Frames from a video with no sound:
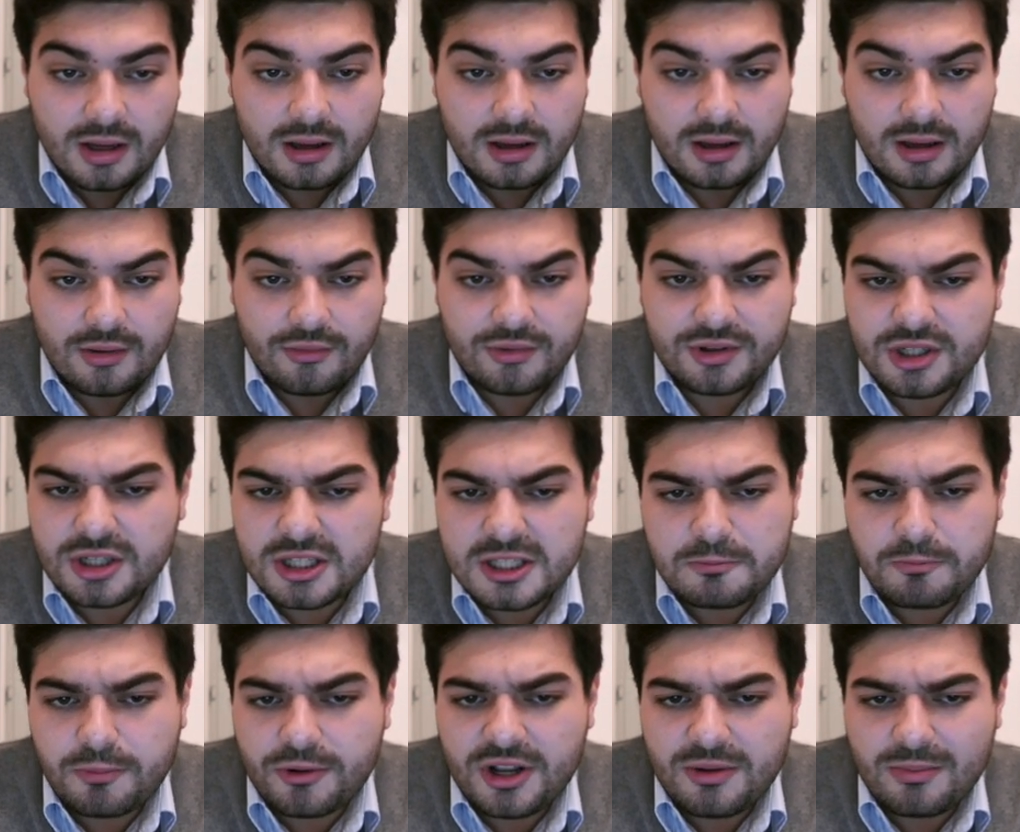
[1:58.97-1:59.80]
uh, which
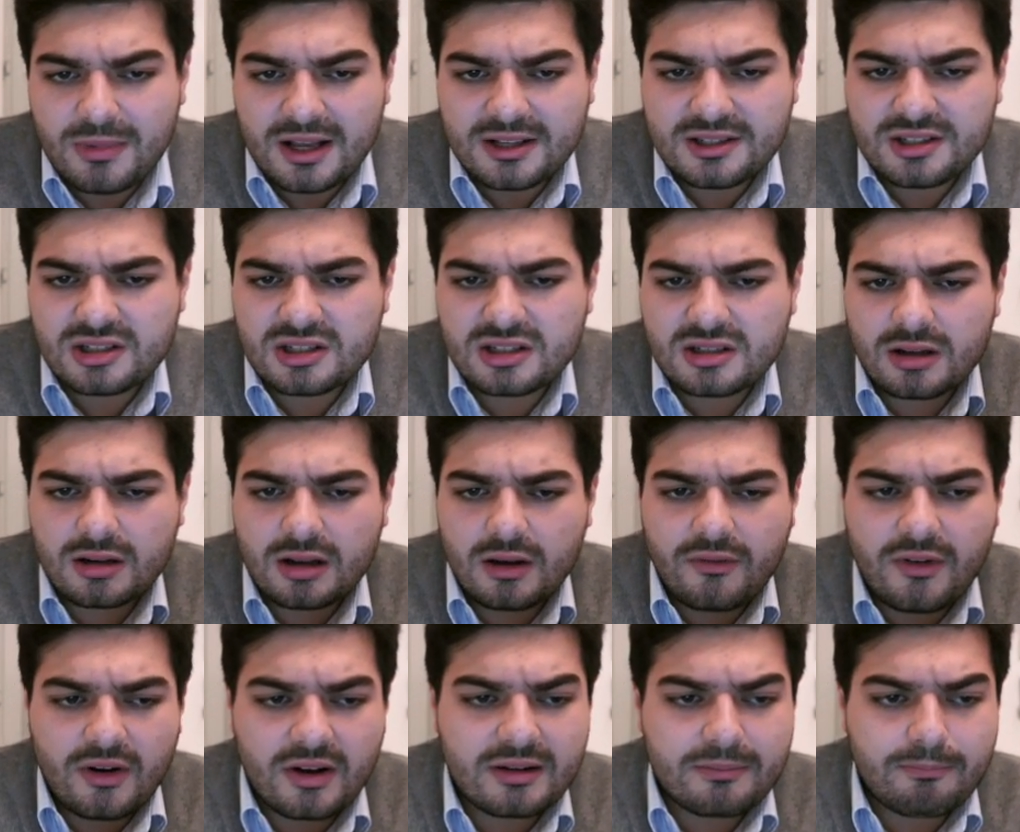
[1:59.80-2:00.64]
is pretty much sort
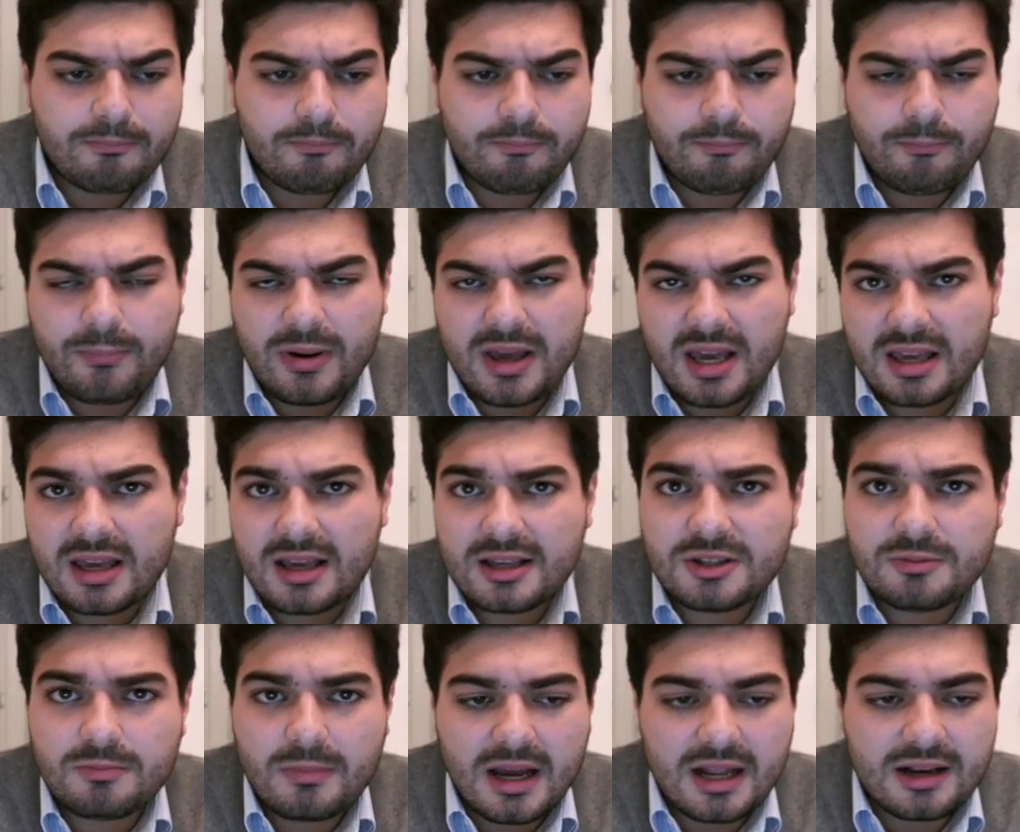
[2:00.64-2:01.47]
of a
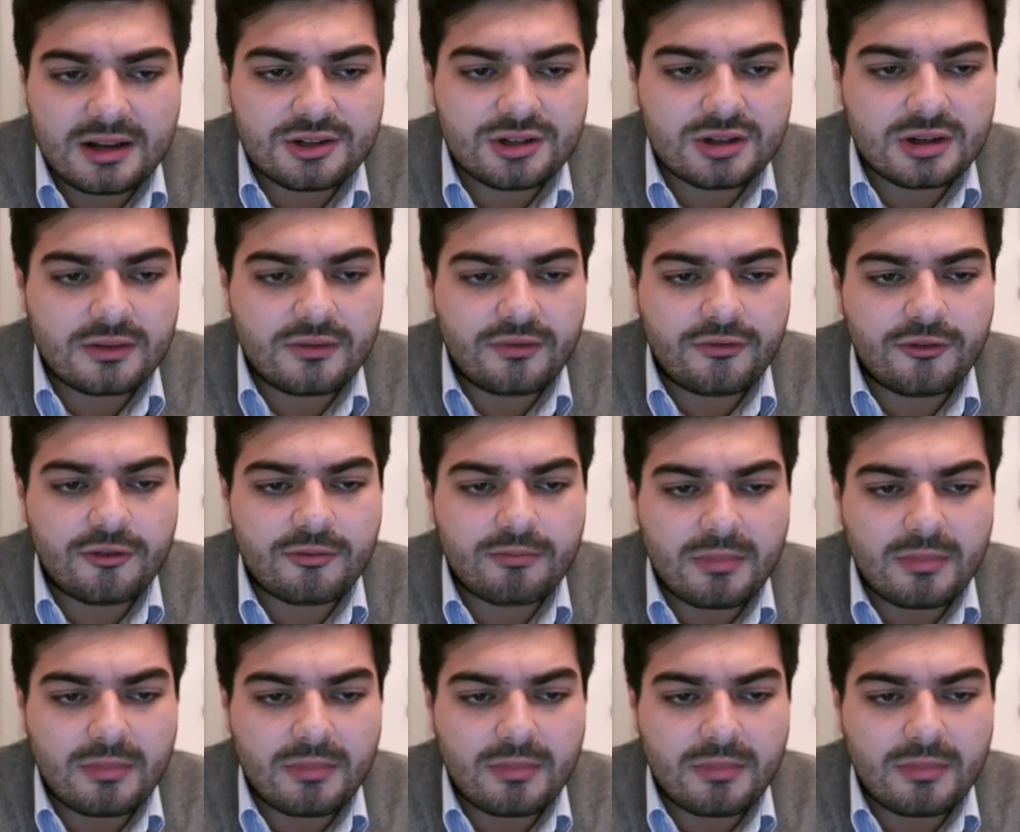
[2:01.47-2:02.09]
package manager for